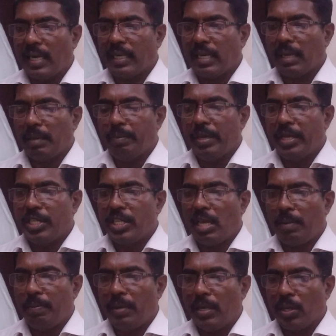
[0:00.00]
under
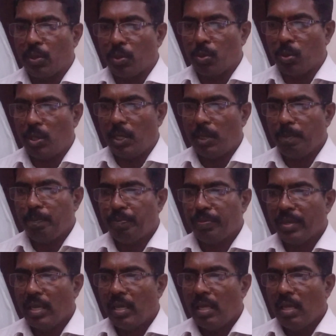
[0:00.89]
BJP rule,
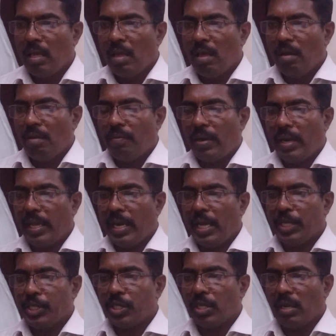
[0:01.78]

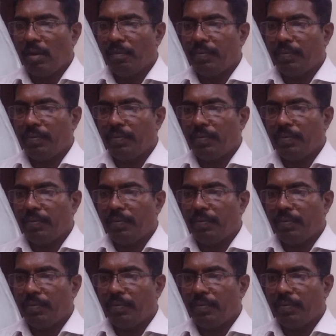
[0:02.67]
Federation